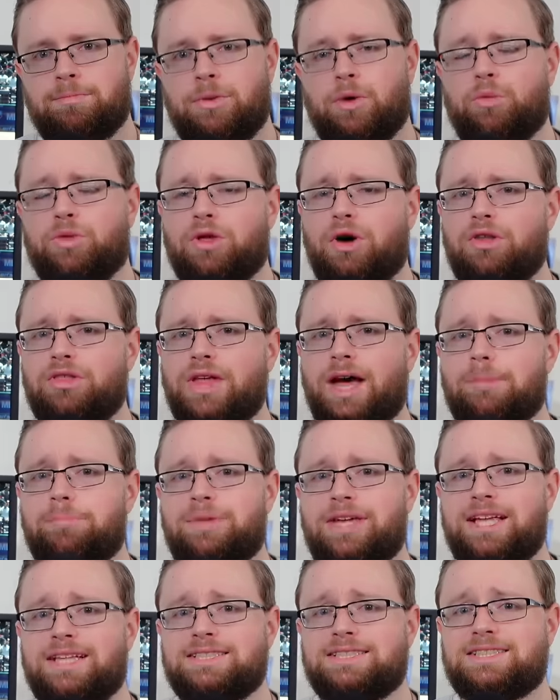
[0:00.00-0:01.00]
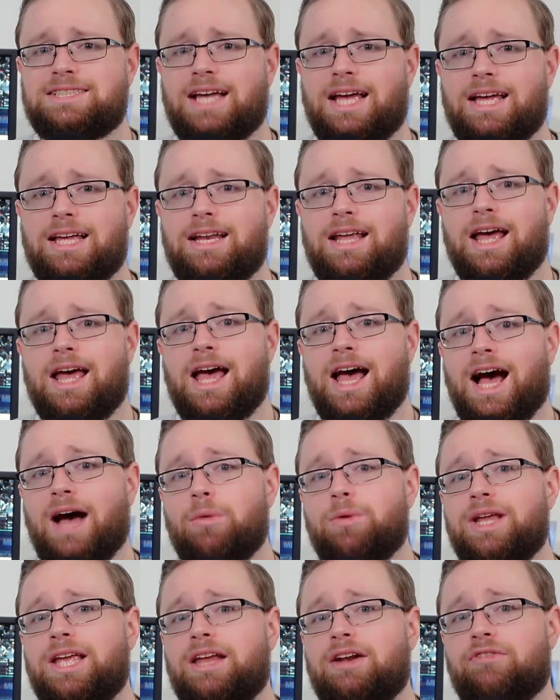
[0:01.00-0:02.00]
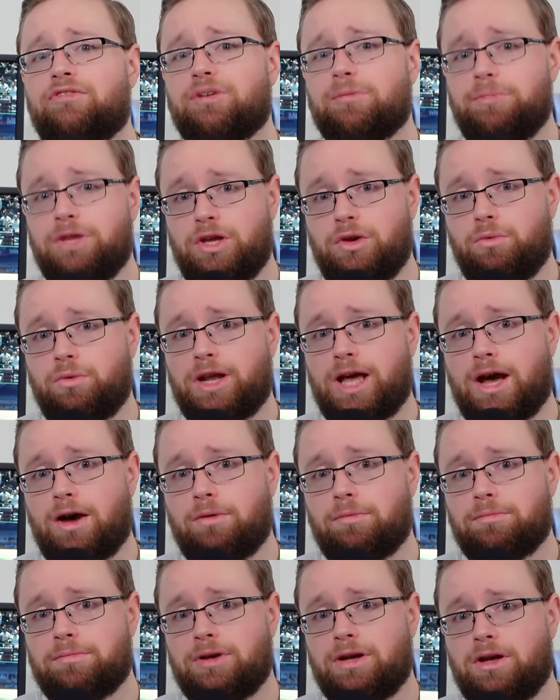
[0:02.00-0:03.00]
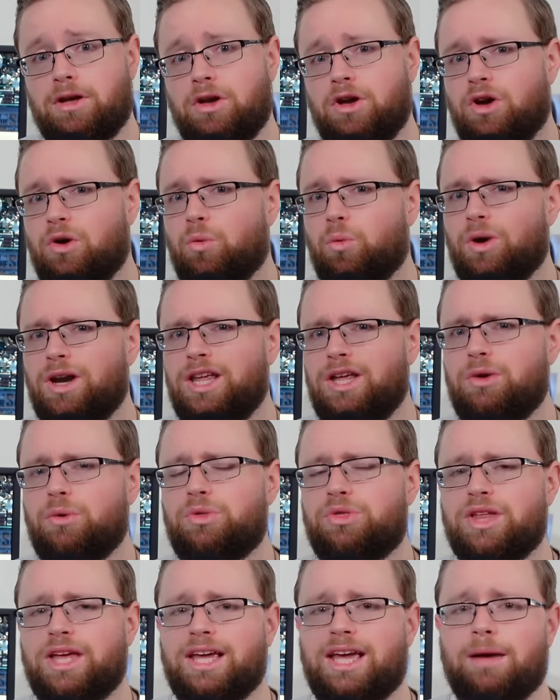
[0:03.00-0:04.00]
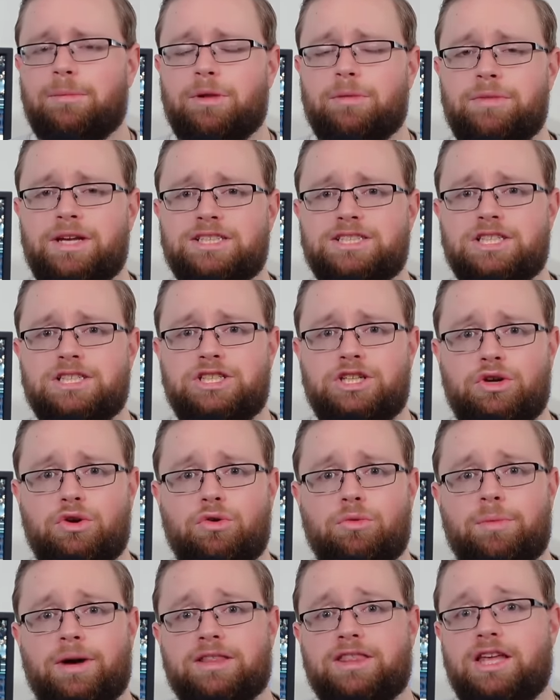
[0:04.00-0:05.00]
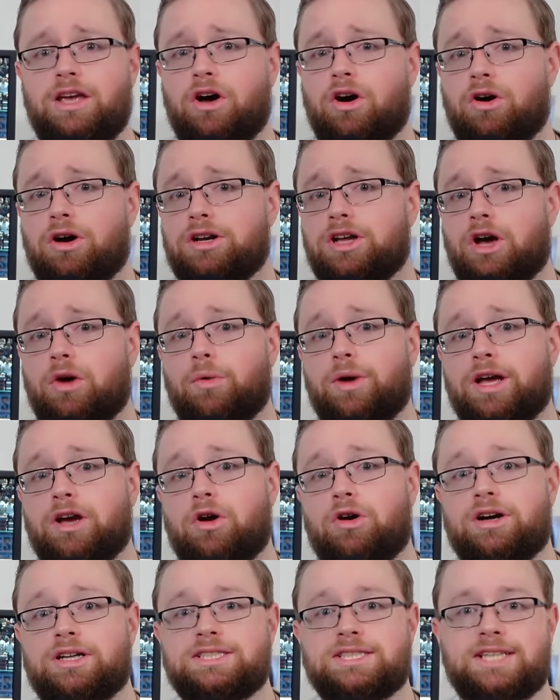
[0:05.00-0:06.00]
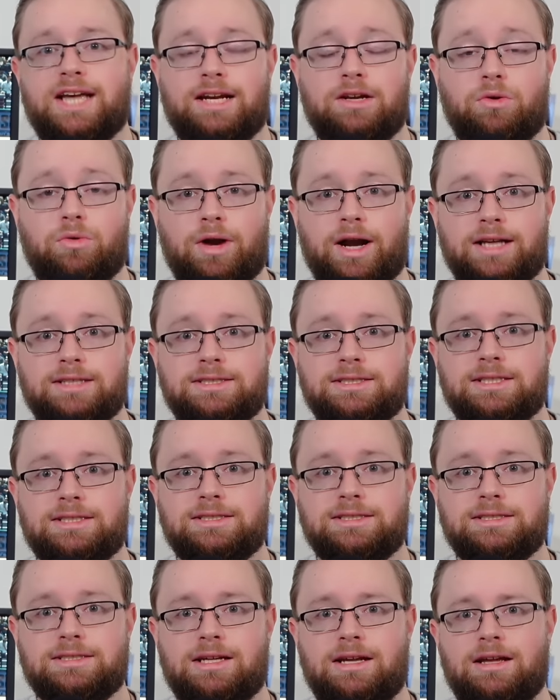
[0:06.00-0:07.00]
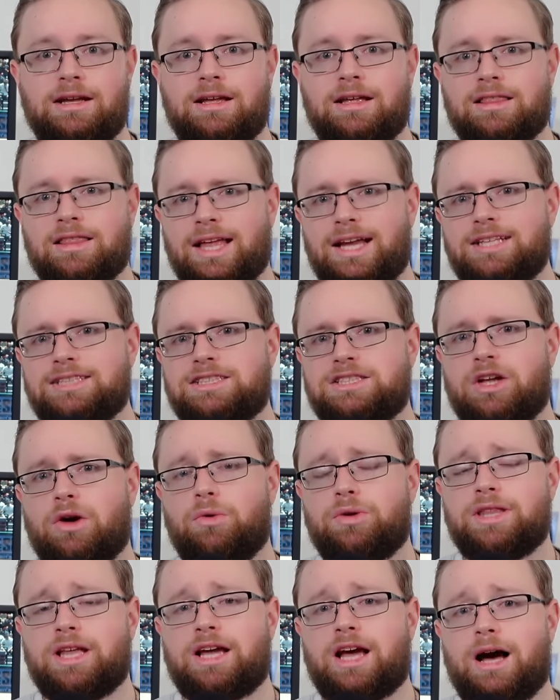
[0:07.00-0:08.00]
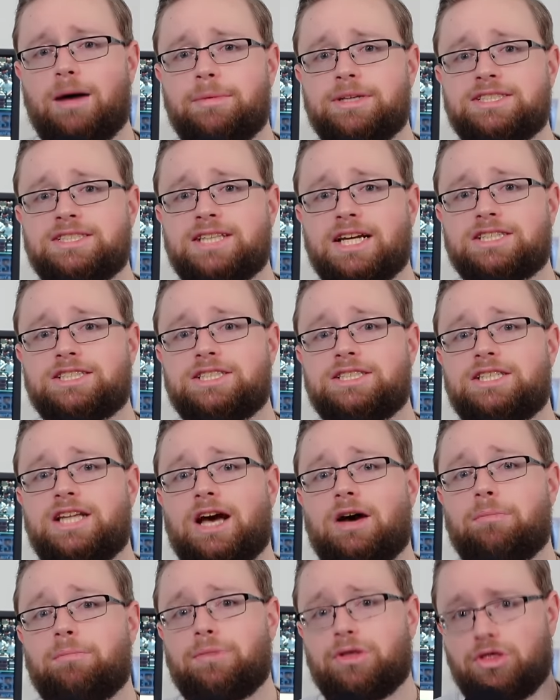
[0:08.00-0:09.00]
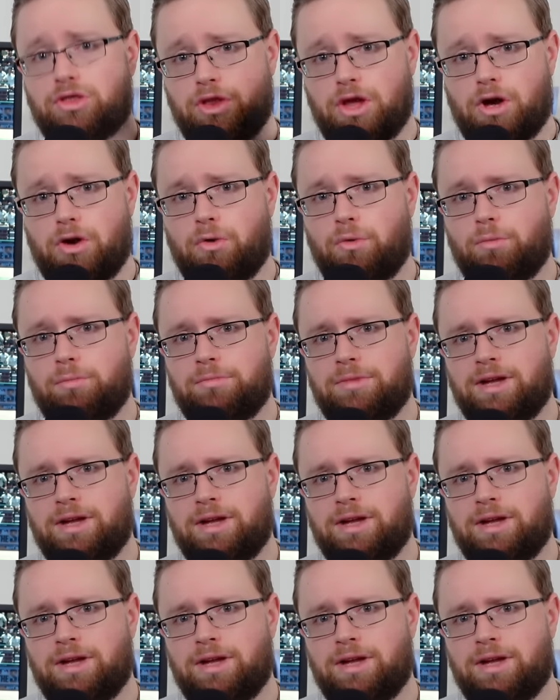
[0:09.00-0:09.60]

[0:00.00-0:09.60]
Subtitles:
But with all that being said, I want to hear from you now. What do you think MLB should do about the ongoing RSN crisis? Let us know in the comments section down below.